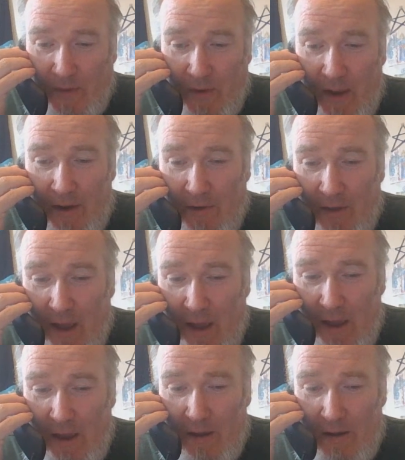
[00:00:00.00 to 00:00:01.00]
and
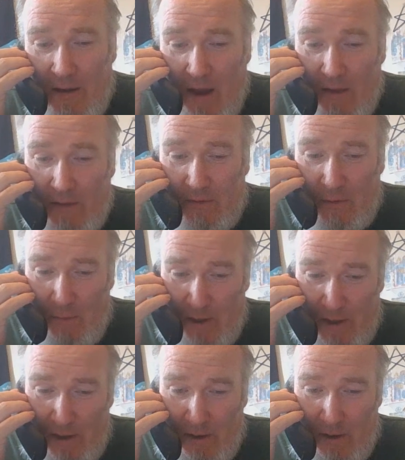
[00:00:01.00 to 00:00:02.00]
they, as the
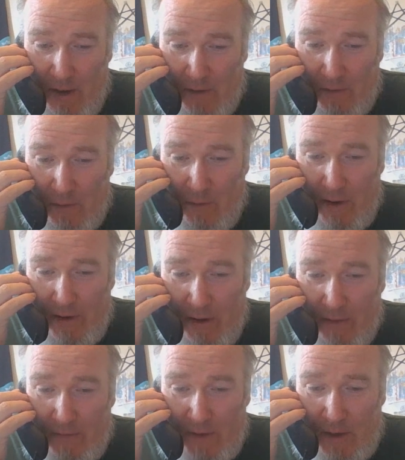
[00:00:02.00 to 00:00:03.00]
media has quite
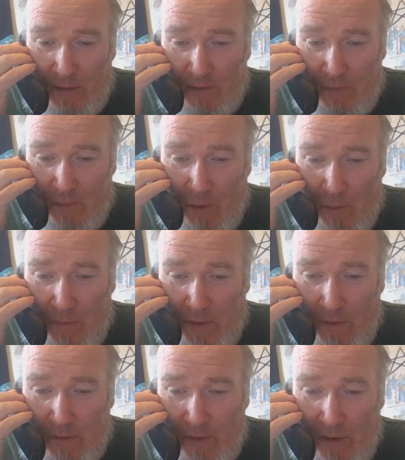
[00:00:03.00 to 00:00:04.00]
often informed
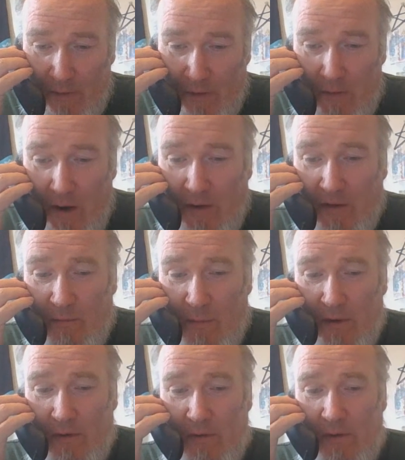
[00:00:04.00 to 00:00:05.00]
us, are the greatest
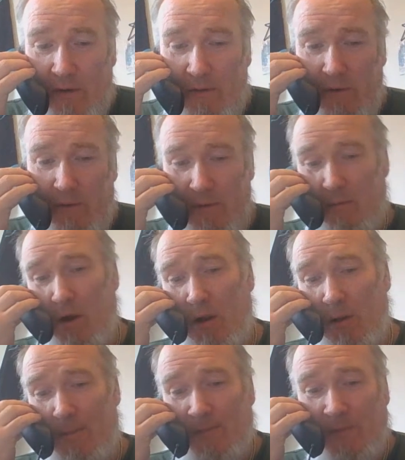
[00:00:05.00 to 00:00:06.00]
monsters of them all.